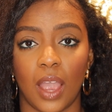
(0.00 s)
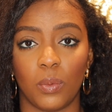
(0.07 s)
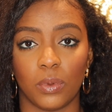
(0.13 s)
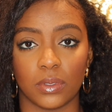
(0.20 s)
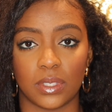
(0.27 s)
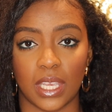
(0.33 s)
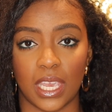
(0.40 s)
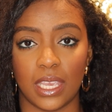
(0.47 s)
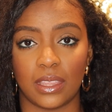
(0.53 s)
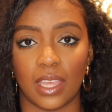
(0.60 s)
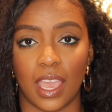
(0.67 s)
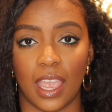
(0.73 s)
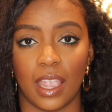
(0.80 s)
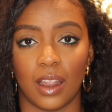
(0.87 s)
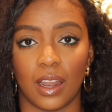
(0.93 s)
I will take
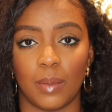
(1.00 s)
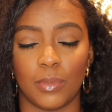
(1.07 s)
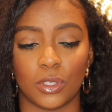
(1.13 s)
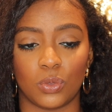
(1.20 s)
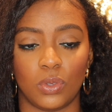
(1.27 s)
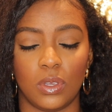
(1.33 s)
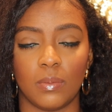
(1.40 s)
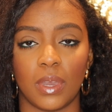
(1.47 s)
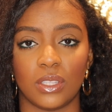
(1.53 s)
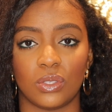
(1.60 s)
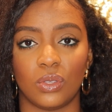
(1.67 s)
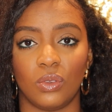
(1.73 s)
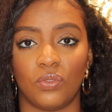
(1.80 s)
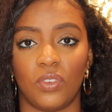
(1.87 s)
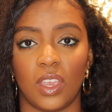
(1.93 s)
the hair in between my
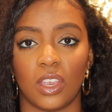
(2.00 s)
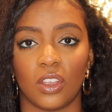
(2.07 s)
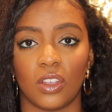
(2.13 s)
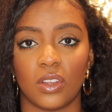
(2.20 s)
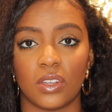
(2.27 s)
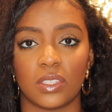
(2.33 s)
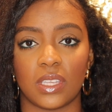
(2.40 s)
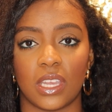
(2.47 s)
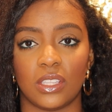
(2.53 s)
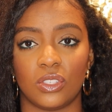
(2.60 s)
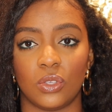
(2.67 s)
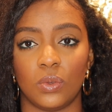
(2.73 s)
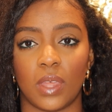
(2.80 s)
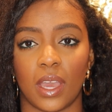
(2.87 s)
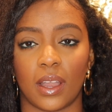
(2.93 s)
two fingers and
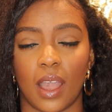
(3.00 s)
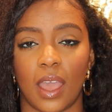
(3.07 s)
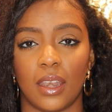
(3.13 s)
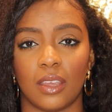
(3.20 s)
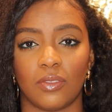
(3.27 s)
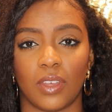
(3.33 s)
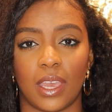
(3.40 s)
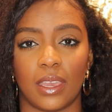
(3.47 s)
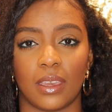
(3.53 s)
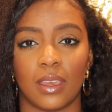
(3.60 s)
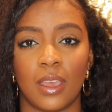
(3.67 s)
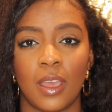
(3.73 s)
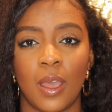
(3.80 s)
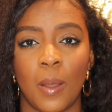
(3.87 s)
do that kind of like